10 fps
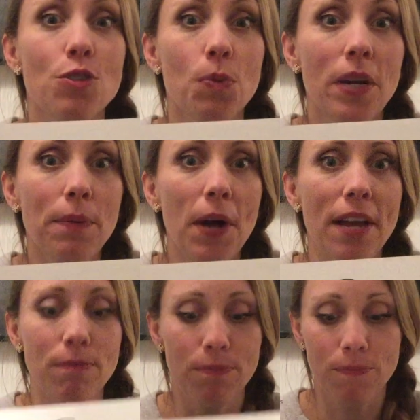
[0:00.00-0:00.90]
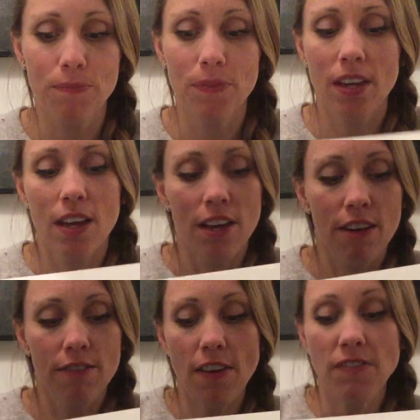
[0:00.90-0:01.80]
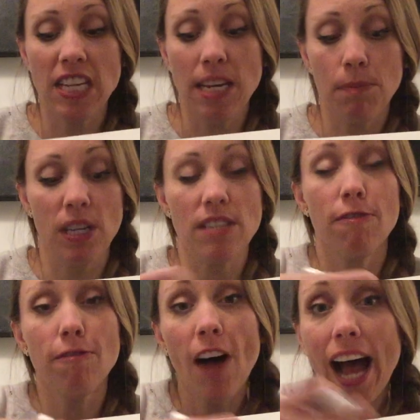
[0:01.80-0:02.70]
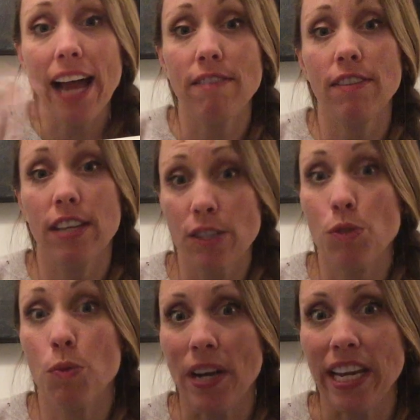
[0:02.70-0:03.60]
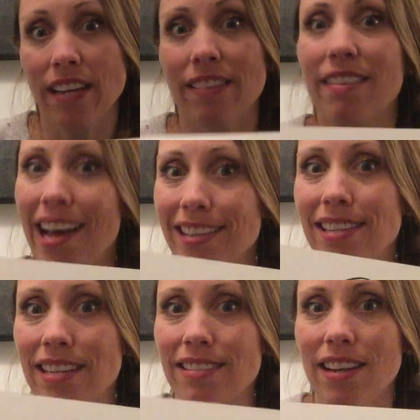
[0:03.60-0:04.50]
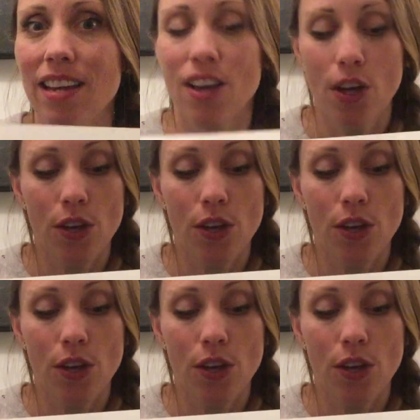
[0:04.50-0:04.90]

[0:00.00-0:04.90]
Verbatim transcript: 21. 15 plus 5 is 20. That's easy.